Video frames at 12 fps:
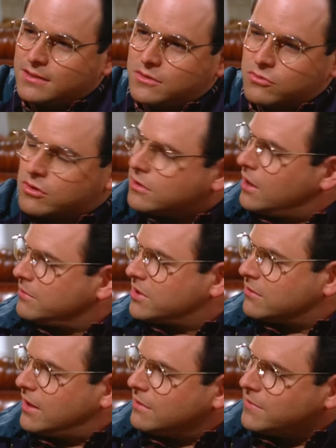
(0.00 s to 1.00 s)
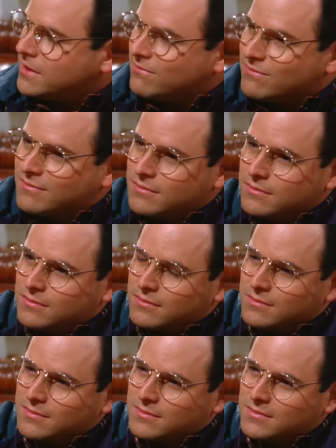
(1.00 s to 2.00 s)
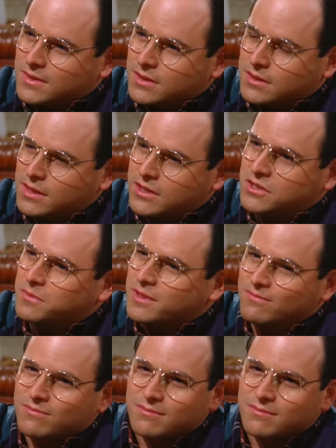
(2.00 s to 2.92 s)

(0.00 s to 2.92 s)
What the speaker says: threw her arms around me, kissed me.